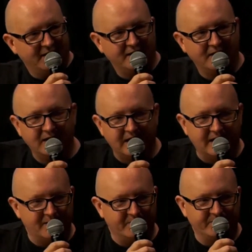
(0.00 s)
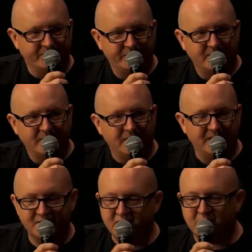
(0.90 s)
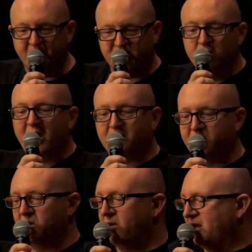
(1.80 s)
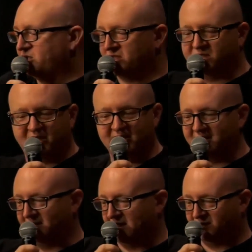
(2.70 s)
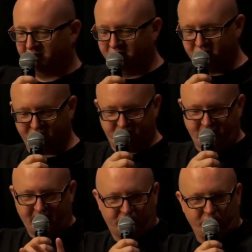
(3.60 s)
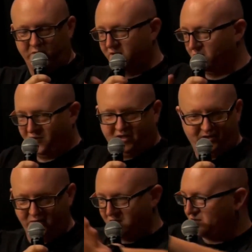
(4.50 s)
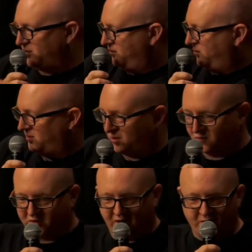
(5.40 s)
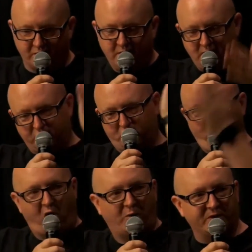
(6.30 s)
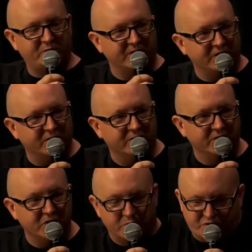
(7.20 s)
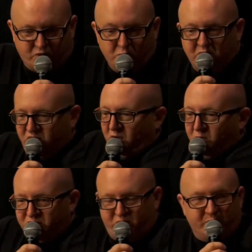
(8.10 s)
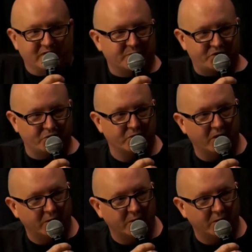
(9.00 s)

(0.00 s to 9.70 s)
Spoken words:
And it's like, but no one actually sees any of it. You're just kind of doing it over here, and then they're doing it over there, and there's a wall between you, and you assume that someone is doing it, but you don't know.